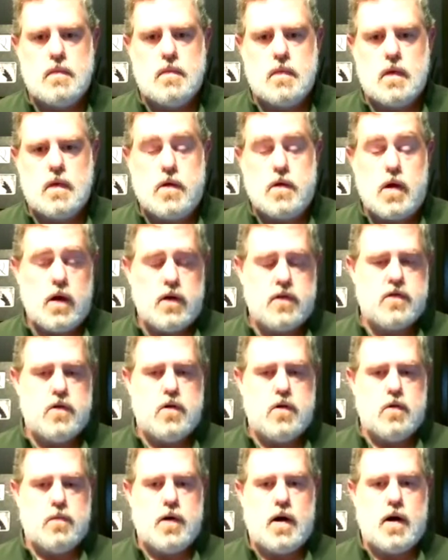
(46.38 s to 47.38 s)
Yeah, sure,
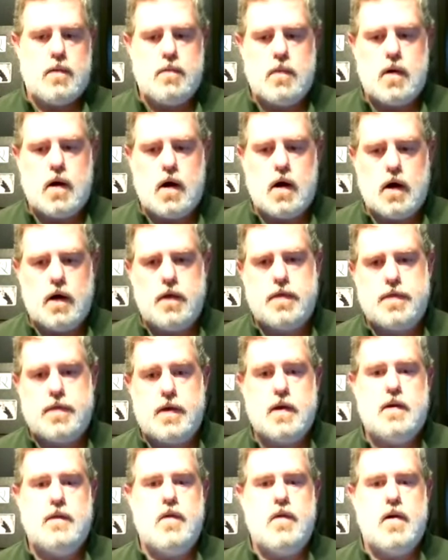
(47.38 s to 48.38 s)
no problem.
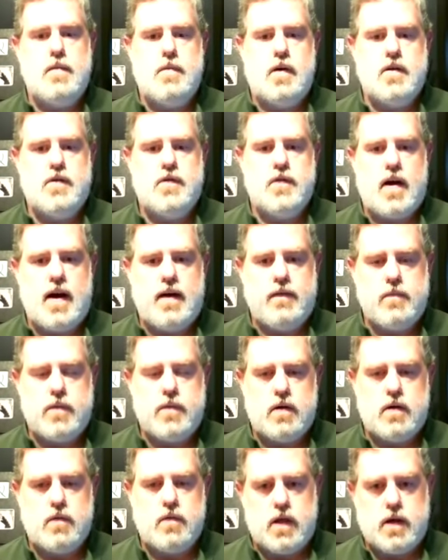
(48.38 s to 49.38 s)
Thank you very much for having me.
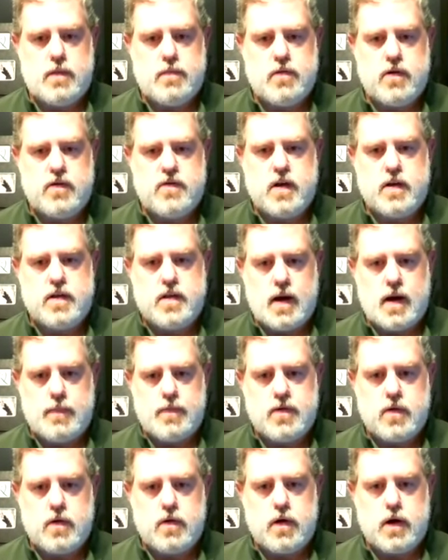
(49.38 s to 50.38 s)
I really appreciate the
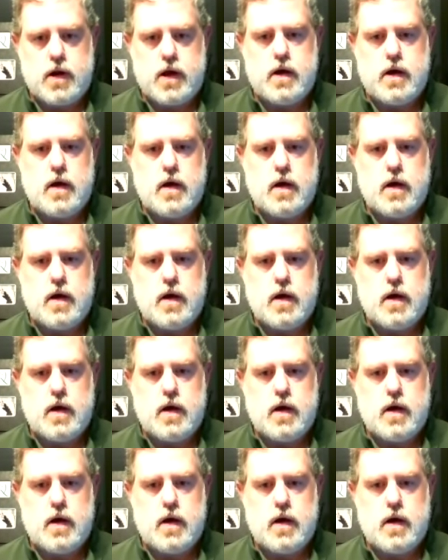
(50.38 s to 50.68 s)
opportunity.